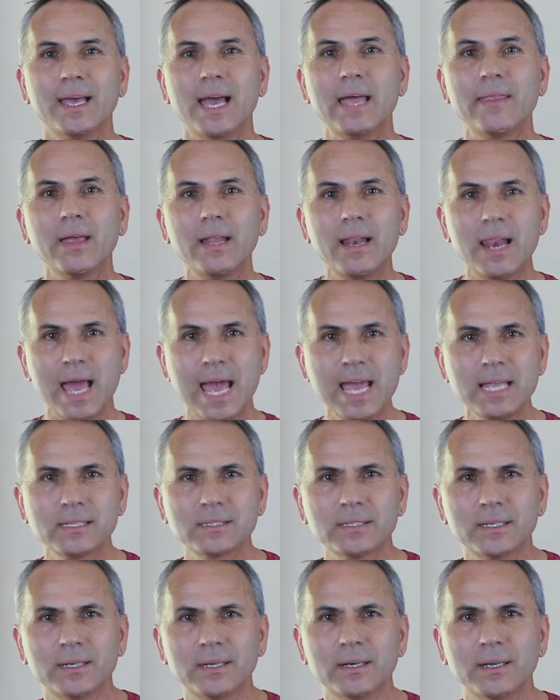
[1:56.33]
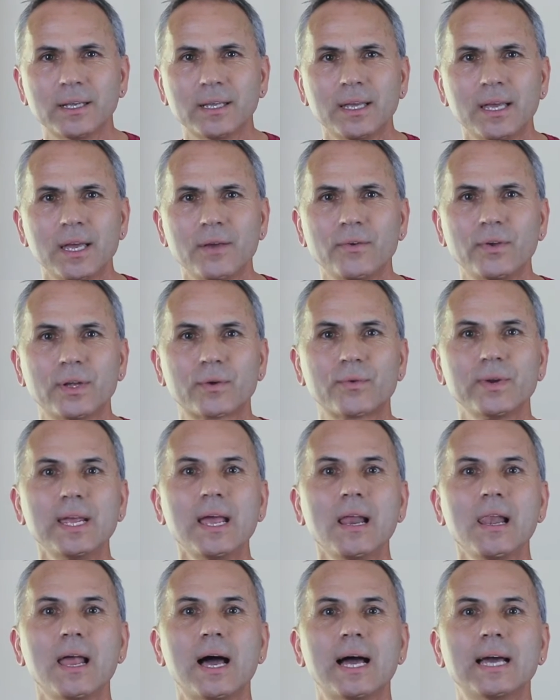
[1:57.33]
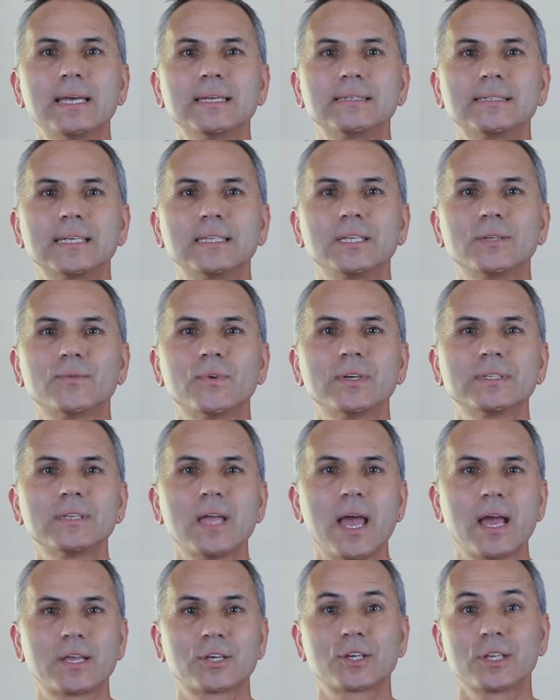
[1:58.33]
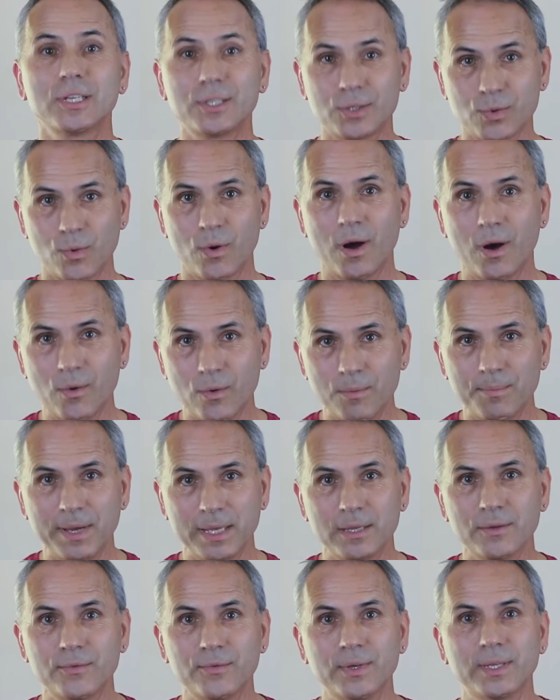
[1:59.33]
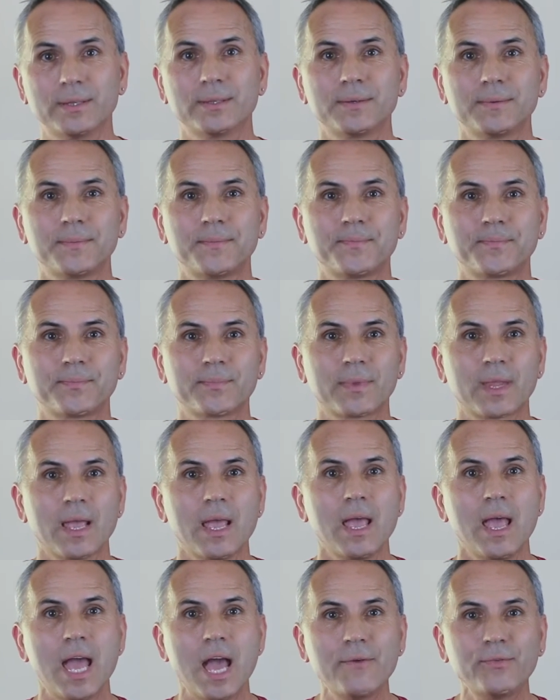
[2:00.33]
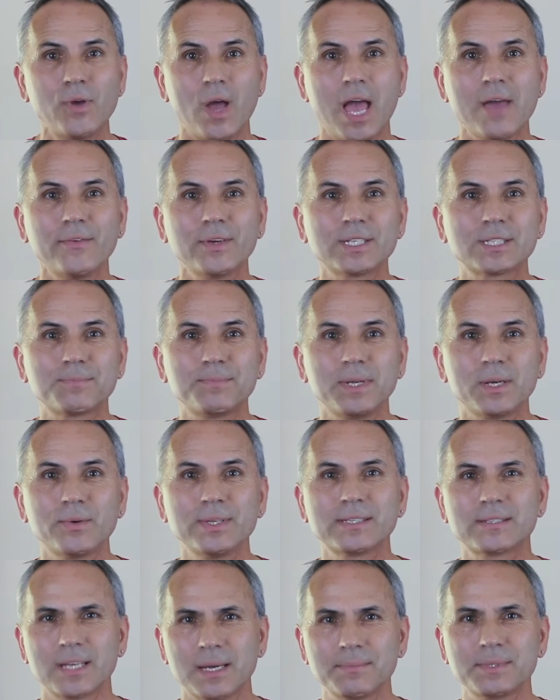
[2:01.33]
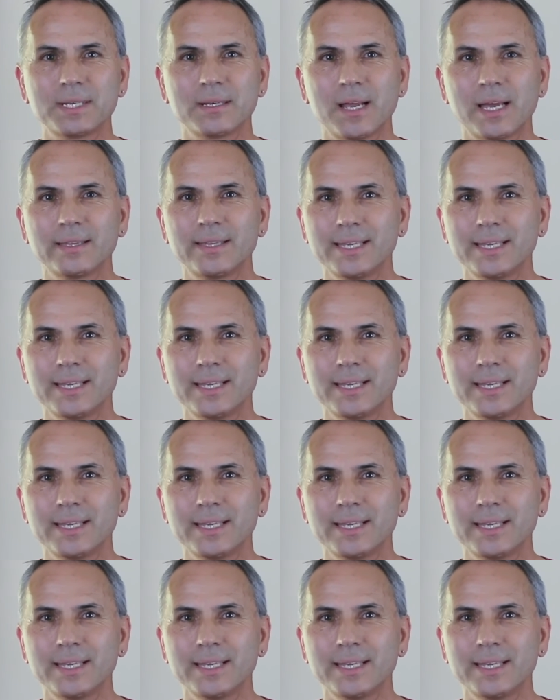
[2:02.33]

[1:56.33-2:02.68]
and then later we realize that it was actually to our benefit. Have you ever experienced something like